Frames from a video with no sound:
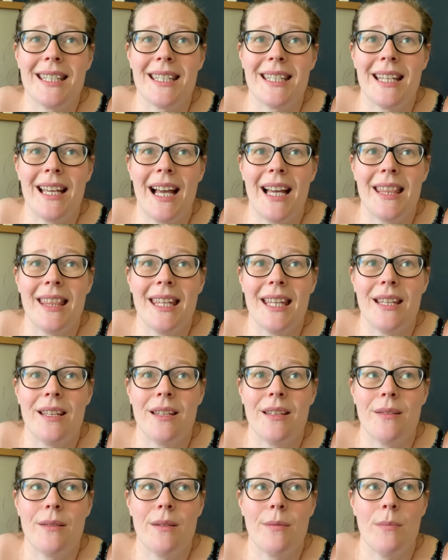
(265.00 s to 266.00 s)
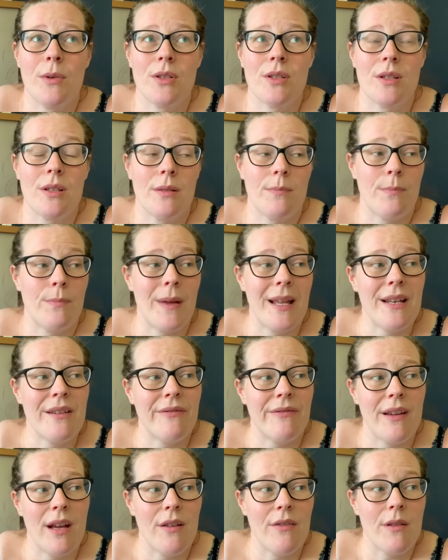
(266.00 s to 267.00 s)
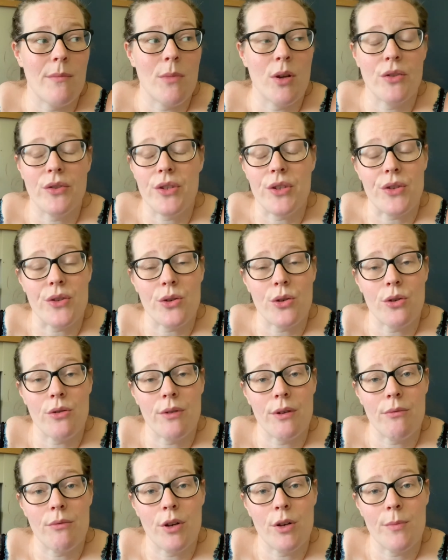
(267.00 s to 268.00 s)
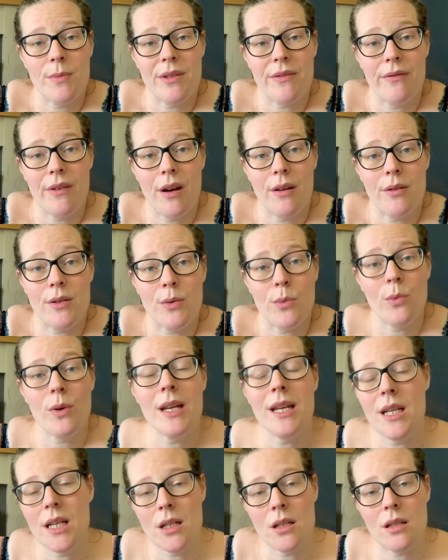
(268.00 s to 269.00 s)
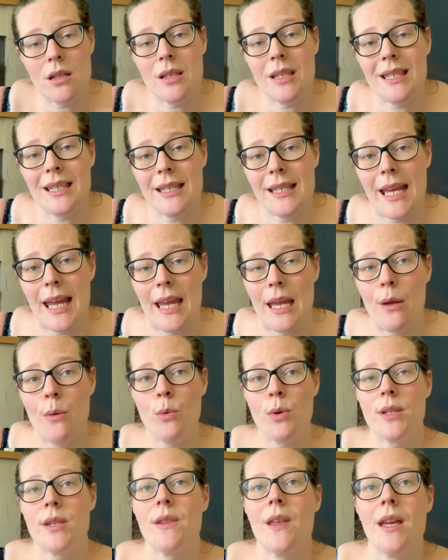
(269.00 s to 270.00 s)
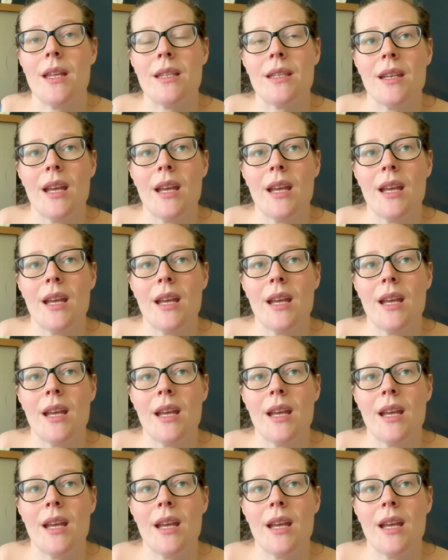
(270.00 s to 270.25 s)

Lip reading: I think the benefit of the Montessori room, as far as we could see, was that